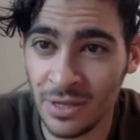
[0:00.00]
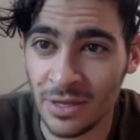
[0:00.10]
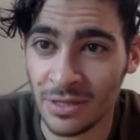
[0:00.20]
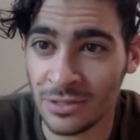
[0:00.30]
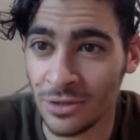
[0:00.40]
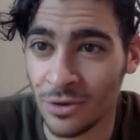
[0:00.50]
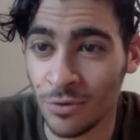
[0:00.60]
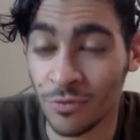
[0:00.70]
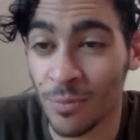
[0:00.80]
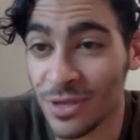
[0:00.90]
And so,
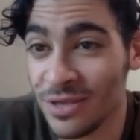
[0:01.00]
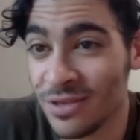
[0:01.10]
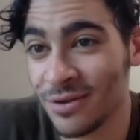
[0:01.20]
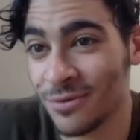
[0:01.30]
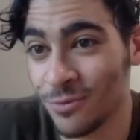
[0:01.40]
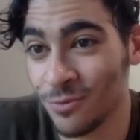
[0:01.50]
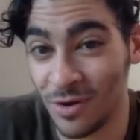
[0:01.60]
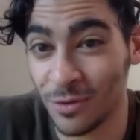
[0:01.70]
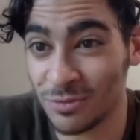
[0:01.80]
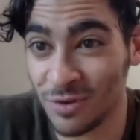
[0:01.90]
for me, one
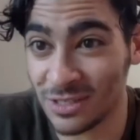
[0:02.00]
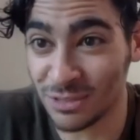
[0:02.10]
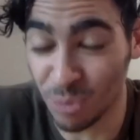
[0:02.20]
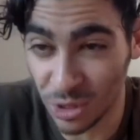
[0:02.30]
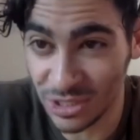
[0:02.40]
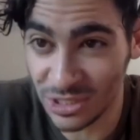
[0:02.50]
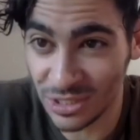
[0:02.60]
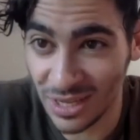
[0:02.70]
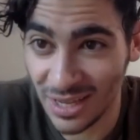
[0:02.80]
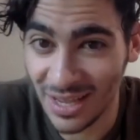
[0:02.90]
of those friends is books.
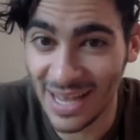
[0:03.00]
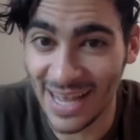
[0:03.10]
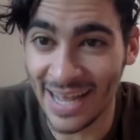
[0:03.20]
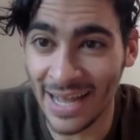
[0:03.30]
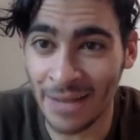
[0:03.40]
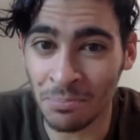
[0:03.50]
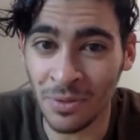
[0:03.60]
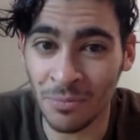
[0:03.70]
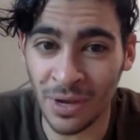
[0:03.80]
Um, yes.